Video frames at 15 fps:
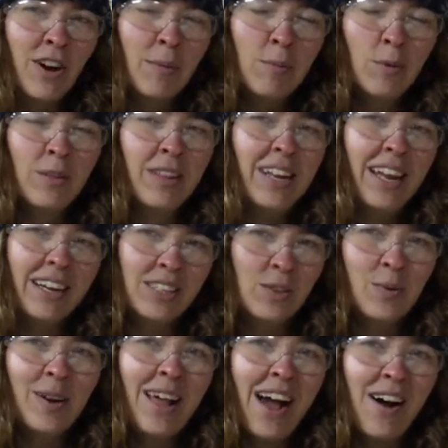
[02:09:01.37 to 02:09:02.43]
I pull the next
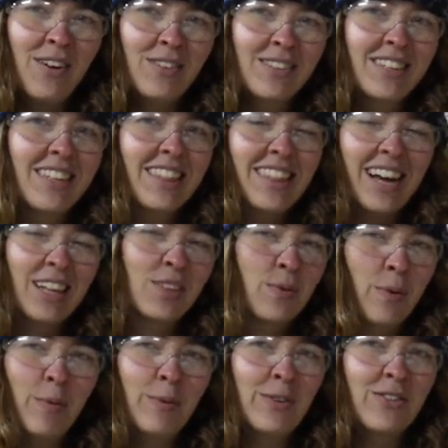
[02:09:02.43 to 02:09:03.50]
one out, that's
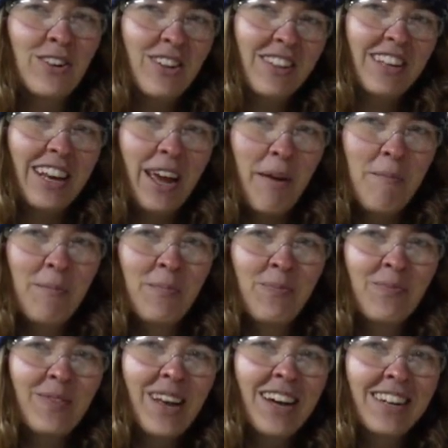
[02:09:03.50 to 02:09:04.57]
when we'll draw the name.
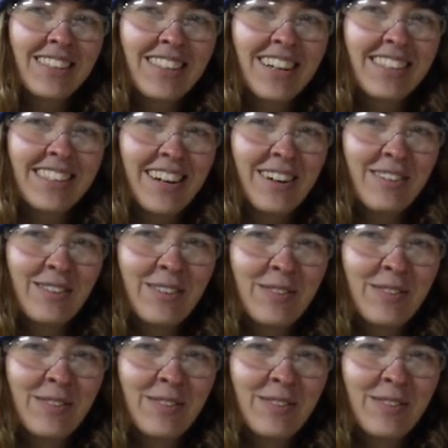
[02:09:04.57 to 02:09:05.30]
How does that sound?